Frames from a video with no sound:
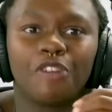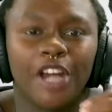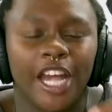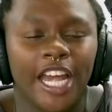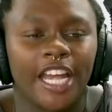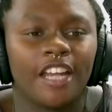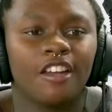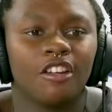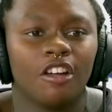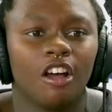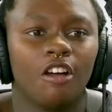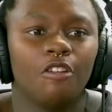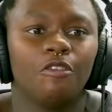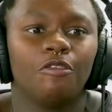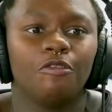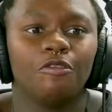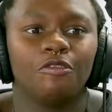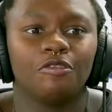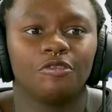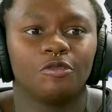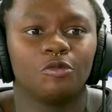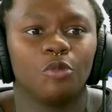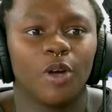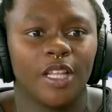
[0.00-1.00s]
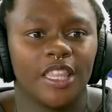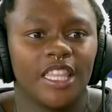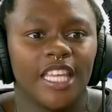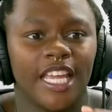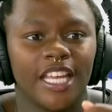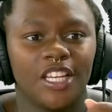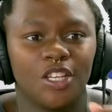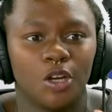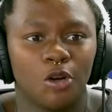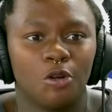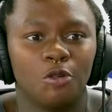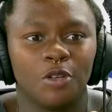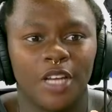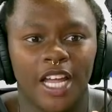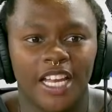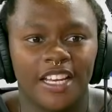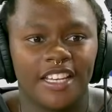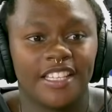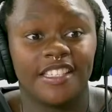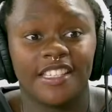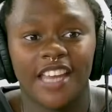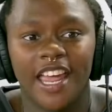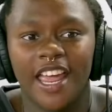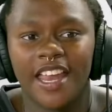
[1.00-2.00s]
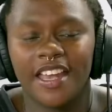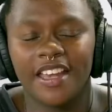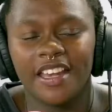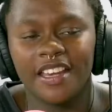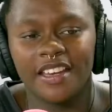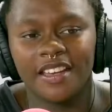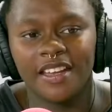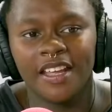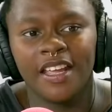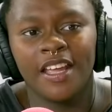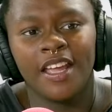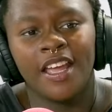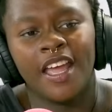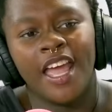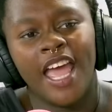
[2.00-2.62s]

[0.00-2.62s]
afraid of what they don't understand,